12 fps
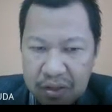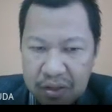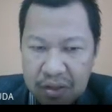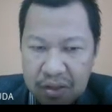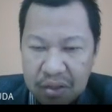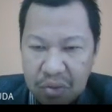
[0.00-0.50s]

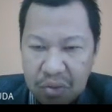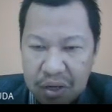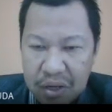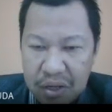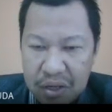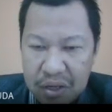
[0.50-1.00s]
another
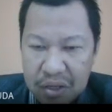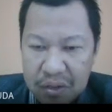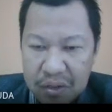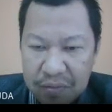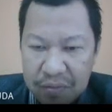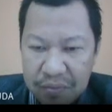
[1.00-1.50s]
one here.
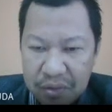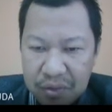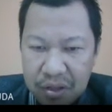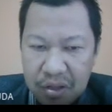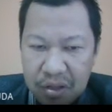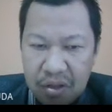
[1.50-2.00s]

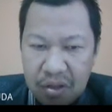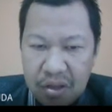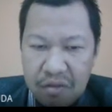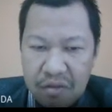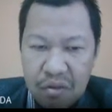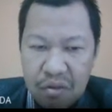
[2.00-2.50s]

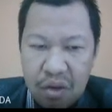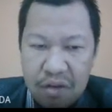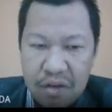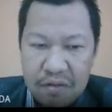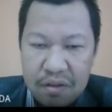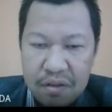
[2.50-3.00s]
If you
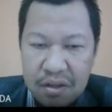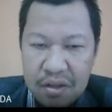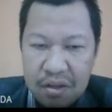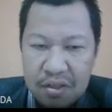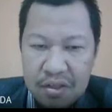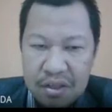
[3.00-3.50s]
have
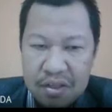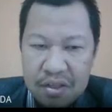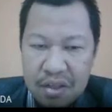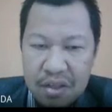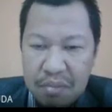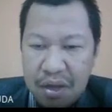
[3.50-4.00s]
single
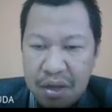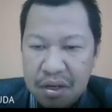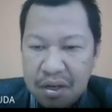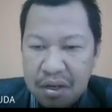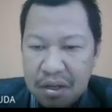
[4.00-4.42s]
sideband,